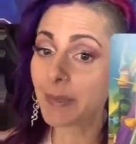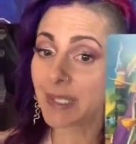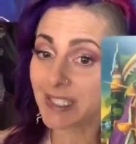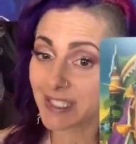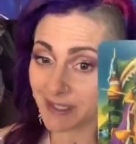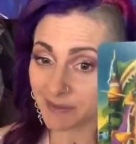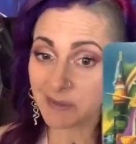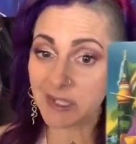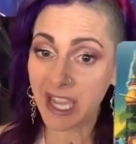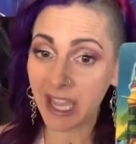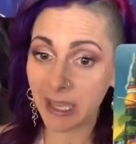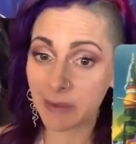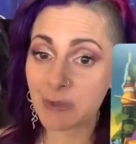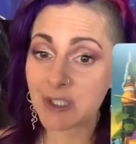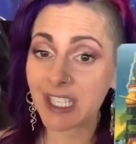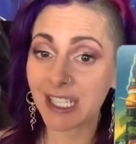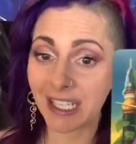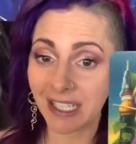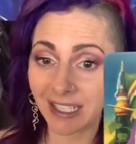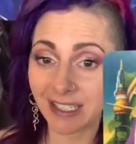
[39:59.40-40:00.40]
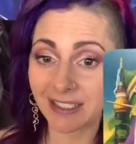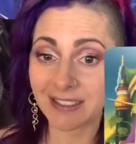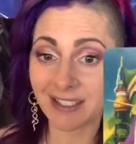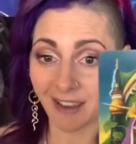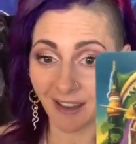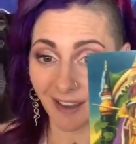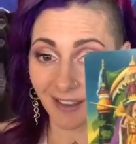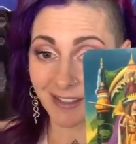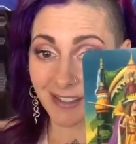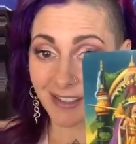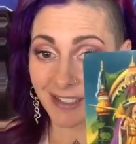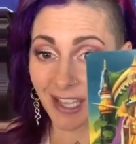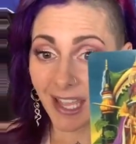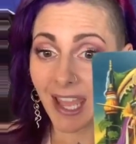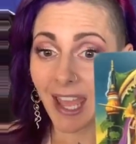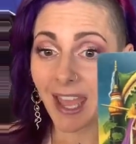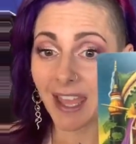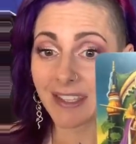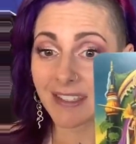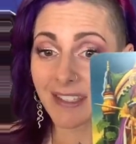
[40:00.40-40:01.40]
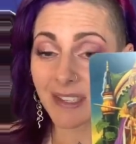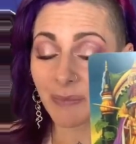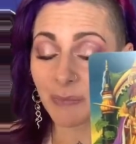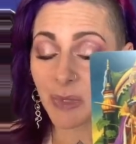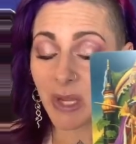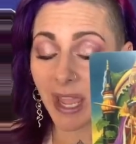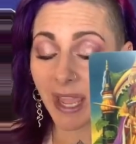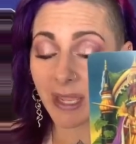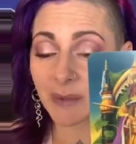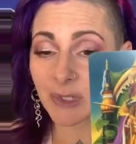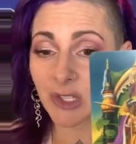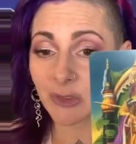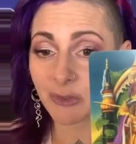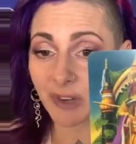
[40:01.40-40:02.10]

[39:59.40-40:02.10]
But sometimes it is us. And sometimes